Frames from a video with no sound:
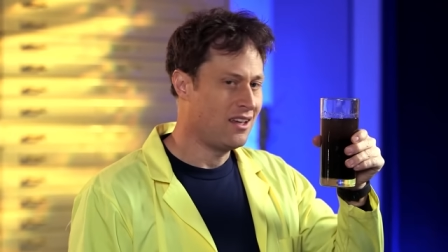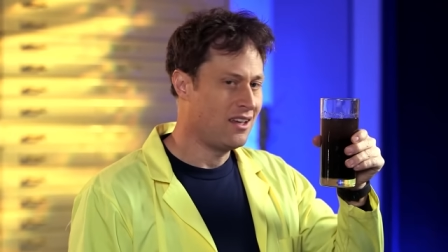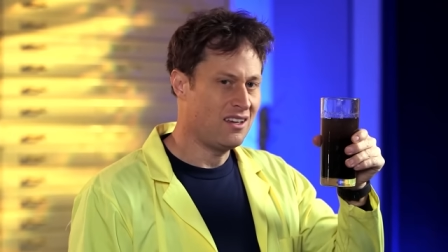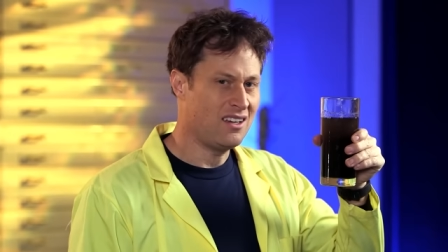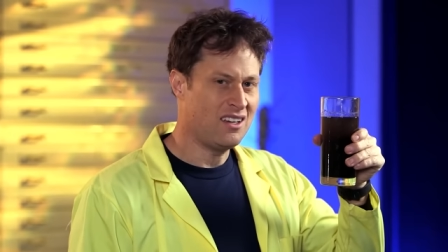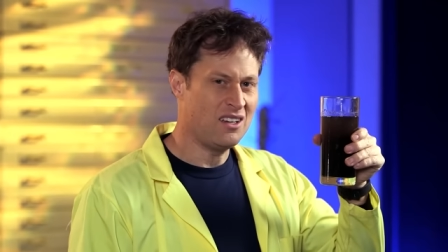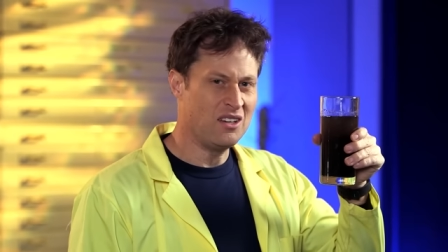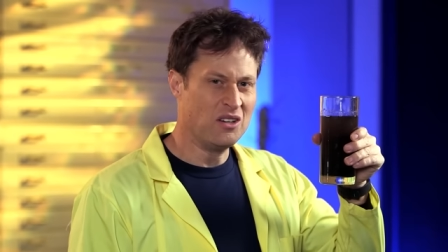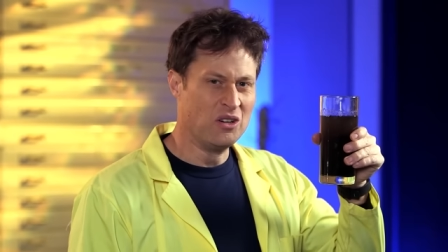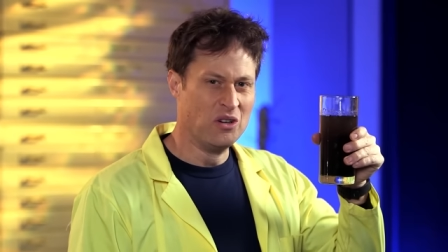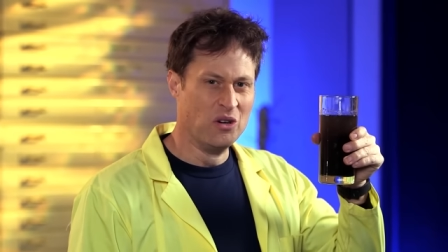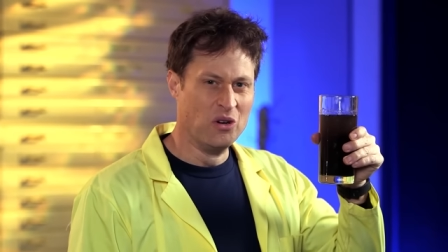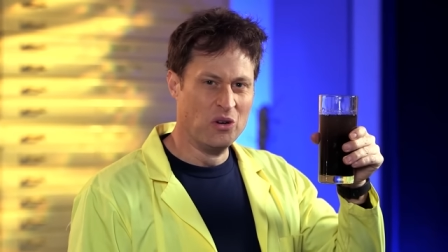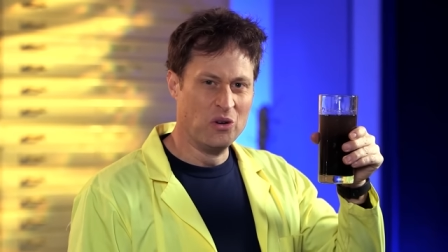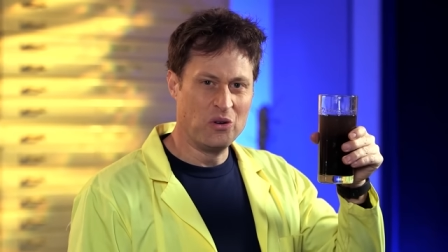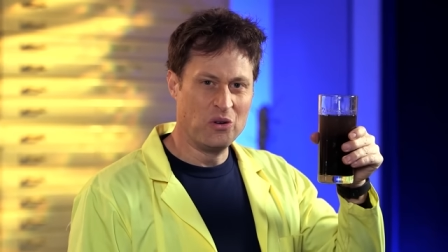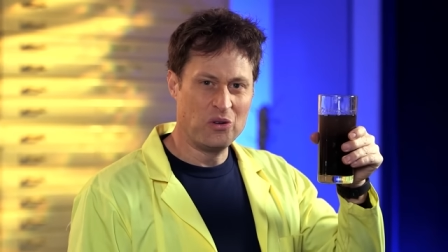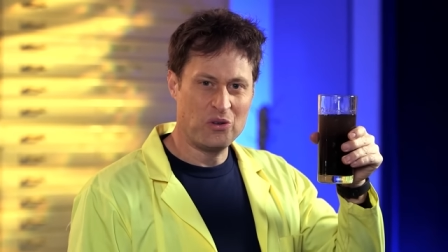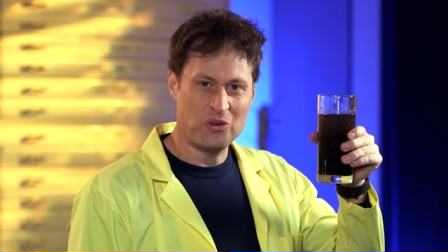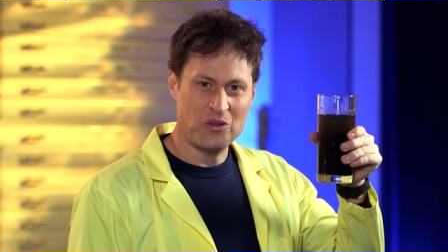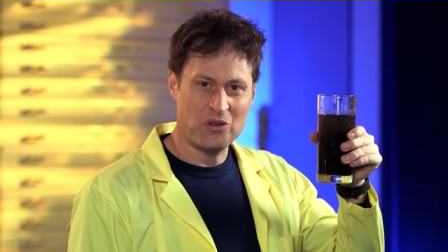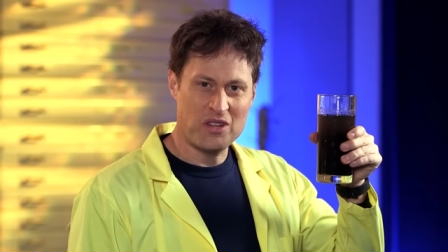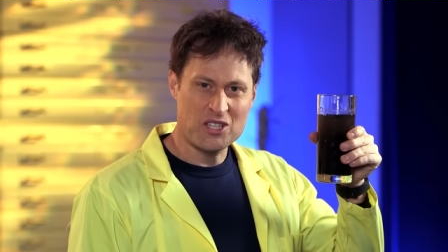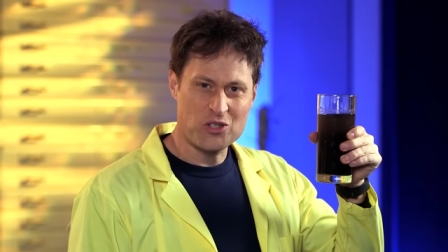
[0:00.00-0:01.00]

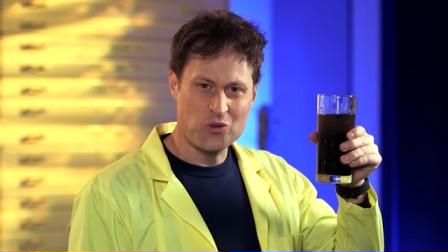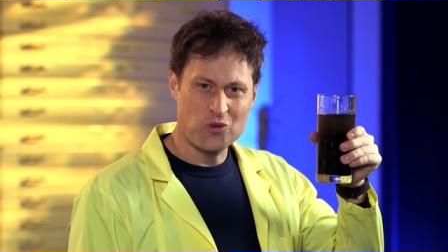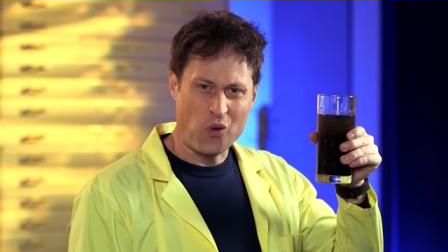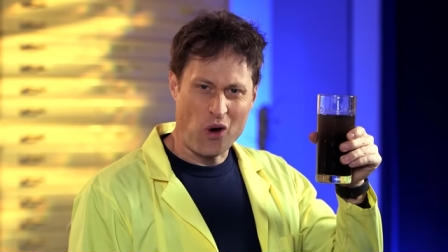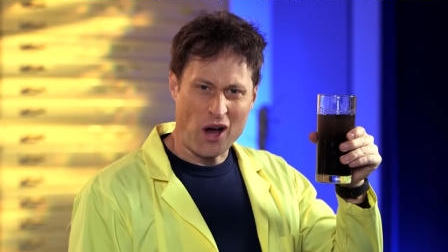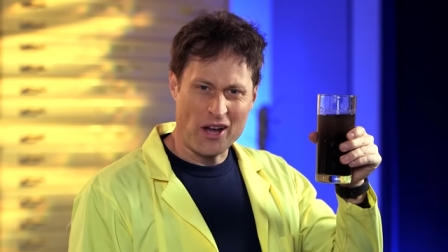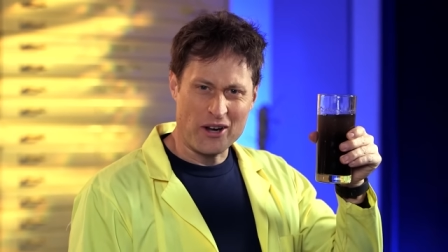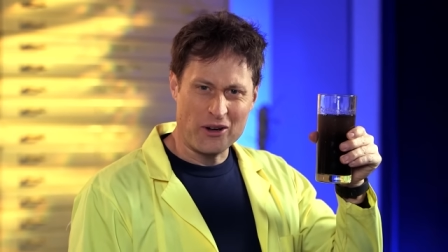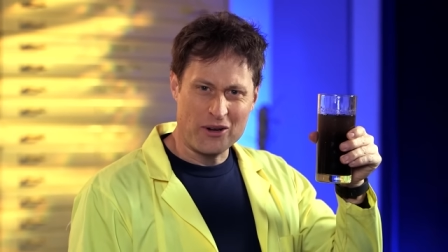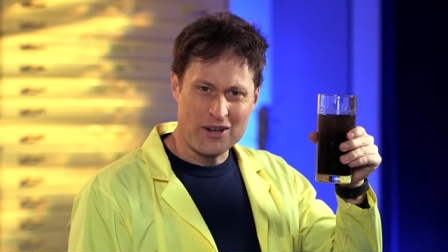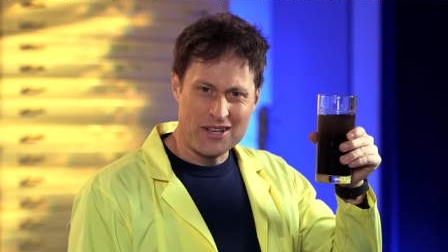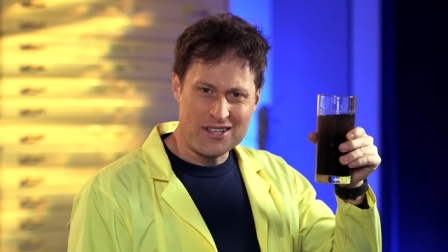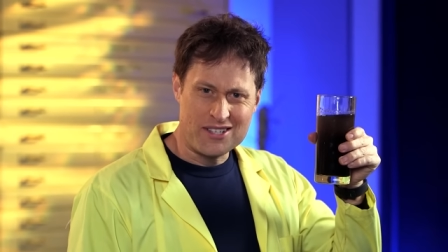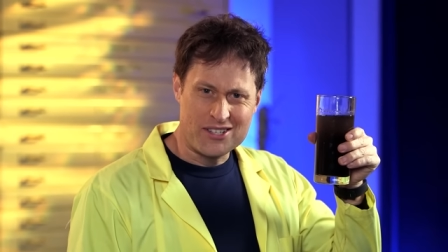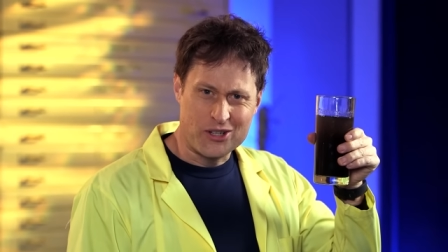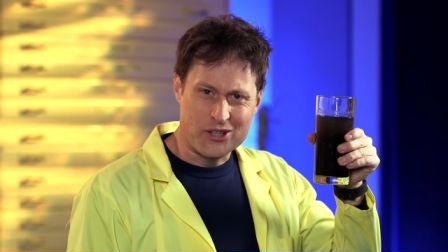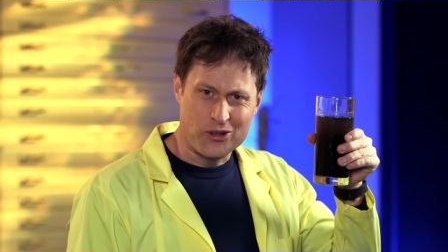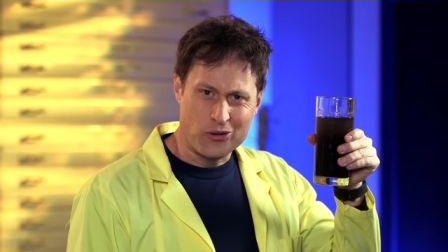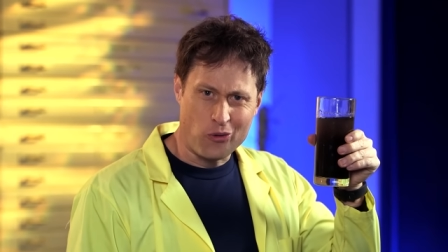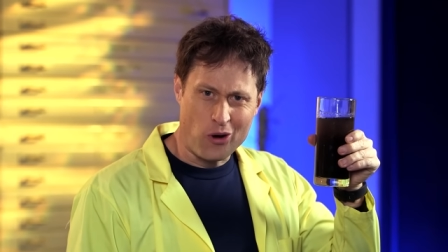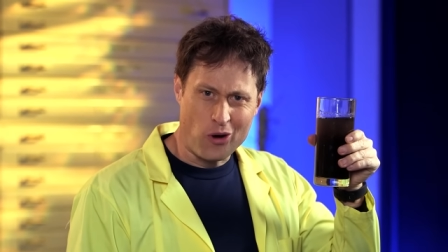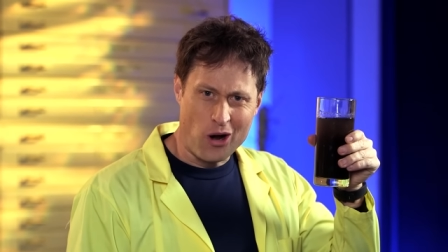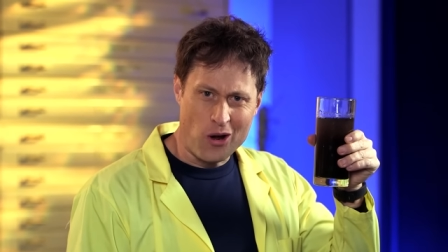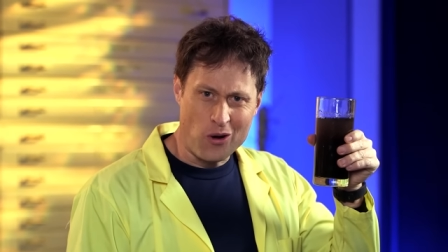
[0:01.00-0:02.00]
Ew, this water is
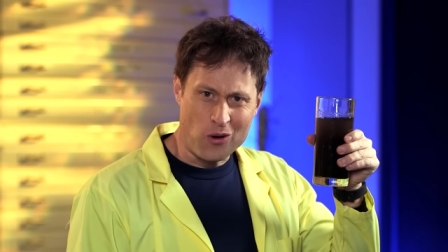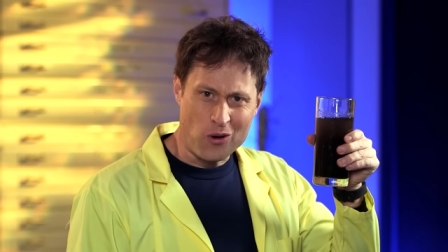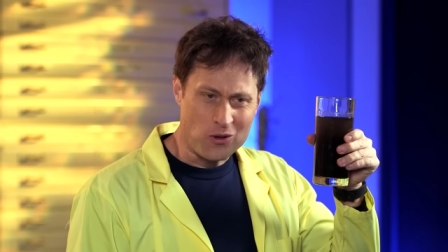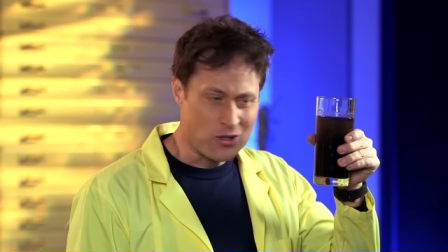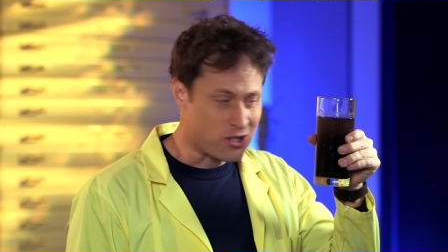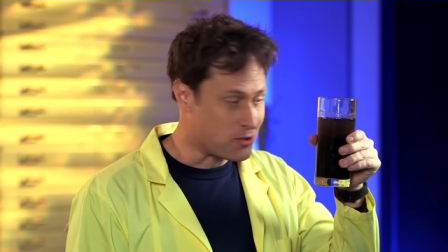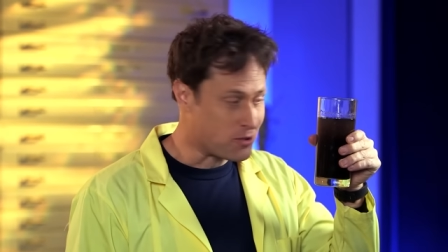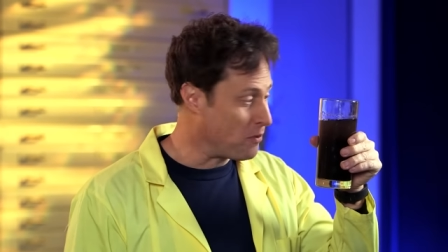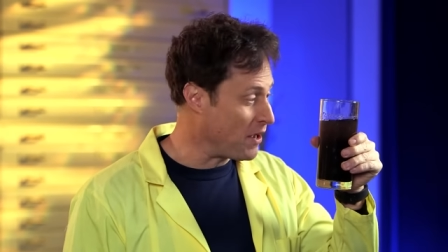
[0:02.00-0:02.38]
gross,